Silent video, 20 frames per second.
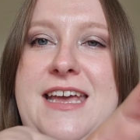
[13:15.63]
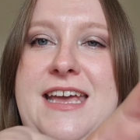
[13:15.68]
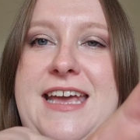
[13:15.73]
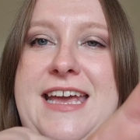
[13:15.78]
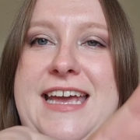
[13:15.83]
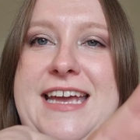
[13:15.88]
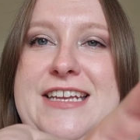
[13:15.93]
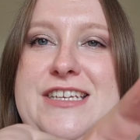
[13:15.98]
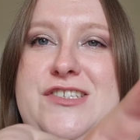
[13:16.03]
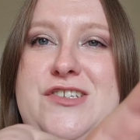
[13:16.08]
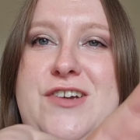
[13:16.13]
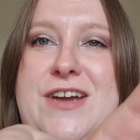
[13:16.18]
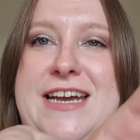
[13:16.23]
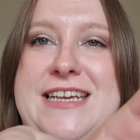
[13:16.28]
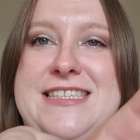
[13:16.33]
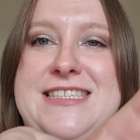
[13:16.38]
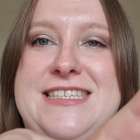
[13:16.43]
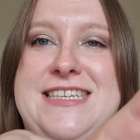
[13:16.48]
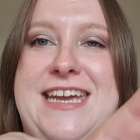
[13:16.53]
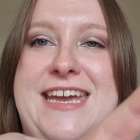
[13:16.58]

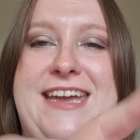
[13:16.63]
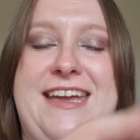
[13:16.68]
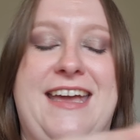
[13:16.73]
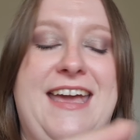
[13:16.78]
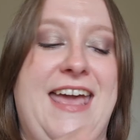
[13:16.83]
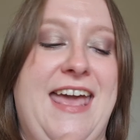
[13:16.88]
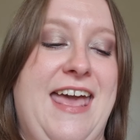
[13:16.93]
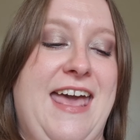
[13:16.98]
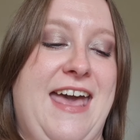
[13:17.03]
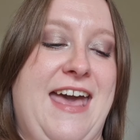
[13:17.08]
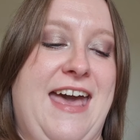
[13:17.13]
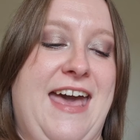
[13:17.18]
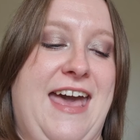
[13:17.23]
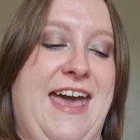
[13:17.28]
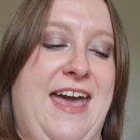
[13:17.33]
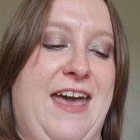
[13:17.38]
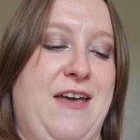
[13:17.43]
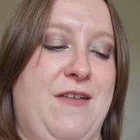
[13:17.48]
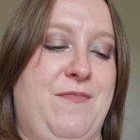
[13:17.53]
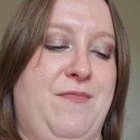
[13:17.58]
interesting.
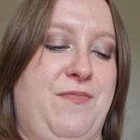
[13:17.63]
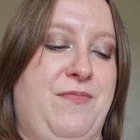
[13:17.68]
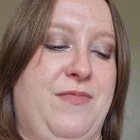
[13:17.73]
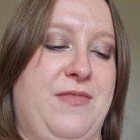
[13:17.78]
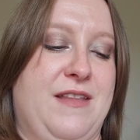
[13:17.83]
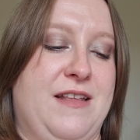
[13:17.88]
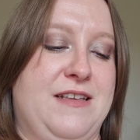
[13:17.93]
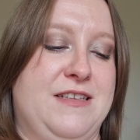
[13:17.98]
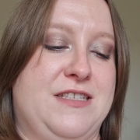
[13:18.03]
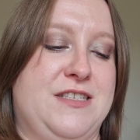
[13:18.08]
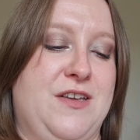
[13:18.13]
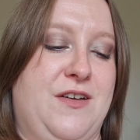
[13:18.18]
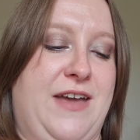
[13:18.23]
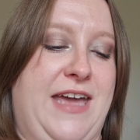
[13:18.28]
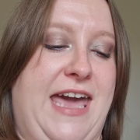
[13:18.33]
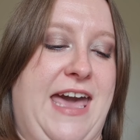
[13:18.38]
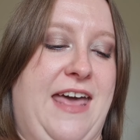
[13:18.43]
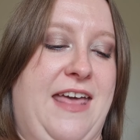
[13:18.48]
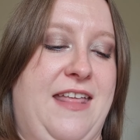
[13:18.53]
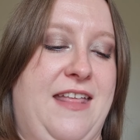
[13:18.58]
So
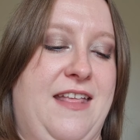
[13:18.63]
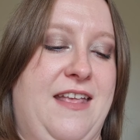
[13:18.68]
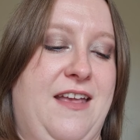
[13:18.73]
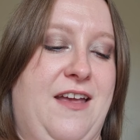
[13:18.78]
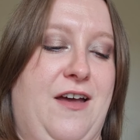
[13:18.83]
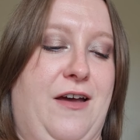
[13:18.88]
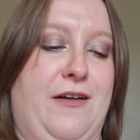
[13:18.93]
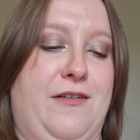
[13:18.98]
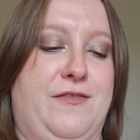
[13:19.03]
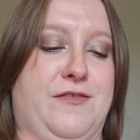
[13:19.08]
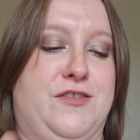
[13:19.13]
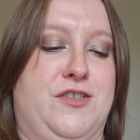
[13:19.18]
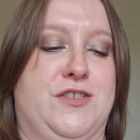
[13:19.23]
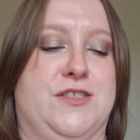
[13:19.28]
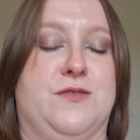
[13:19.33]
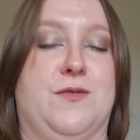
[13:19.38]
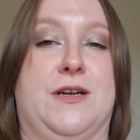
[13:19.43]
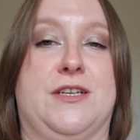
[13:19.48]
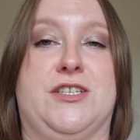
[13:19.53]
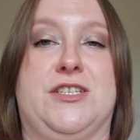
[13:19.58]
yeah, I've
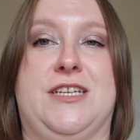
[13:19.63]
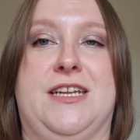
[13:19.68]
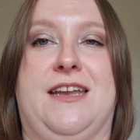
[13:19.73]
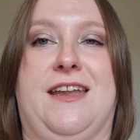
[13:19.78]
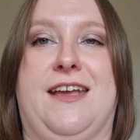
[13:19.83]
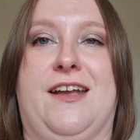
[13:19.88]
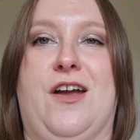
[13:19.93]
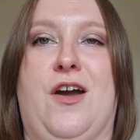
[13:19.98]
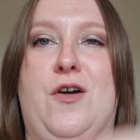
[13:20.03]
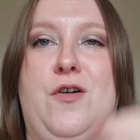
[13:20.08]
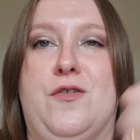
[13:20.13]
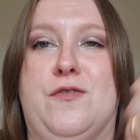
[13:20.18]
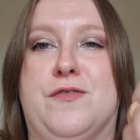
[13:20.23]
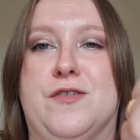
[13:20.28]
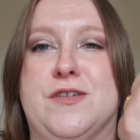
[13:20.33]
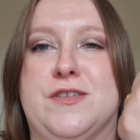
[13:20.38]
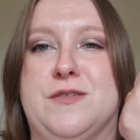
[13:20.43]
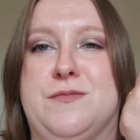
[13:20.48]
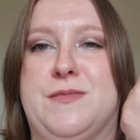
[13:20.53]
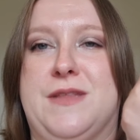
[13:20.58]
just swatched it like
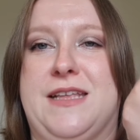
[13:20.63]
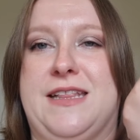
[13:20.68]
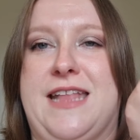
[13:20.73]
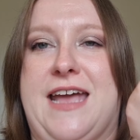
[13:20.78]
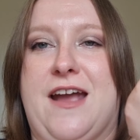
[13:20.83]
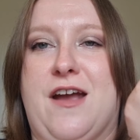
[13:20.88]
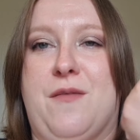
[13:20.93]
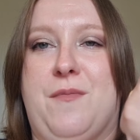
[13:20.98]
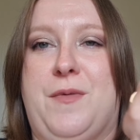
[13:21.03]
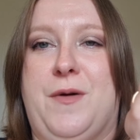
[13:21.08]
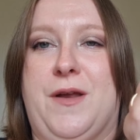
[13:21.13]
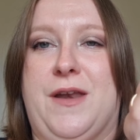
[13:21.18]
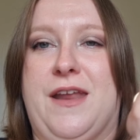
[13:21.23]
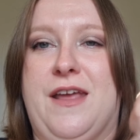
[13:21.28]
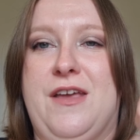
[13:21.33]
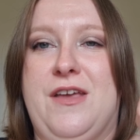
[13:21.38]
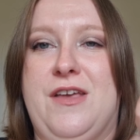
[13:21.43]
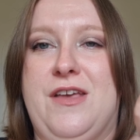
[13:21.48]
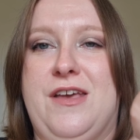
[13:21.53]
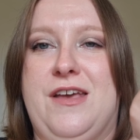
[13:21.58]
over something there, but
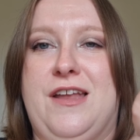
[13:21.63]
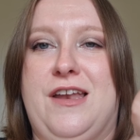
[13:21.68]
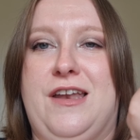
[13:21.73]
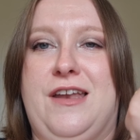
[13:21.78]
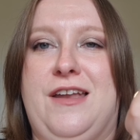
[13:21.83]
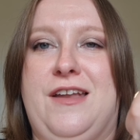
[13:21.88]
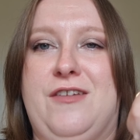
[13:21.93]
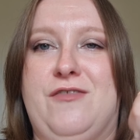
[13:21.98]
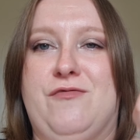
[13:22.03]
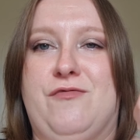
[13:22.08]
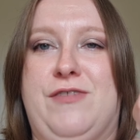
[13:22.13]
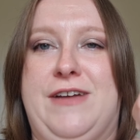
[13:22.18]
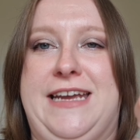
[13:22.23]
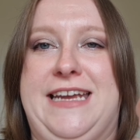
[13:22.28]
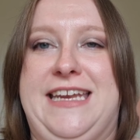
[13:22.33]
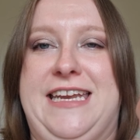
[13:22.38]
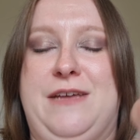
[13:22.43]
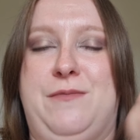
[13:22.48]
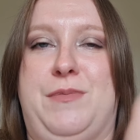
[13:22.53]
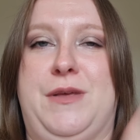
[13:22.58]

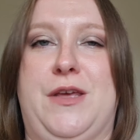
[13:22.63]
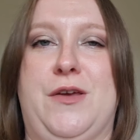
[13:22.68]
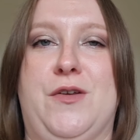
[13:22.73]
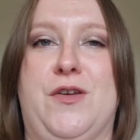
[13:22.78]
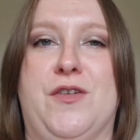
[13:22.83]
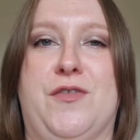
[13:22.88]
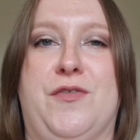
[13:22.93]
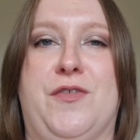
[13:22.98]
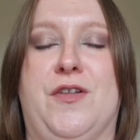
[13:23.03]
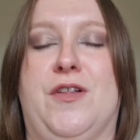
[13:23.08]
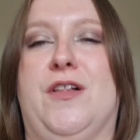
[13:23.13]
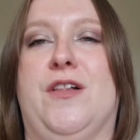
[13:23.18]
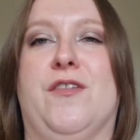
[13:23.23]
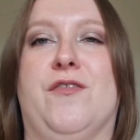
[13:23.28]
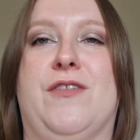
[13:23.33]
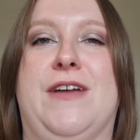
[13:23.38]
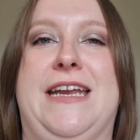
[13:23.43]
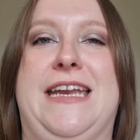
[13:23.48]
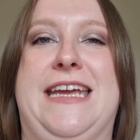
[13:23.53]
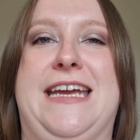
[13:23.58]
really beautiful,
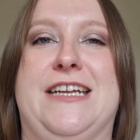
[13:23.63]
really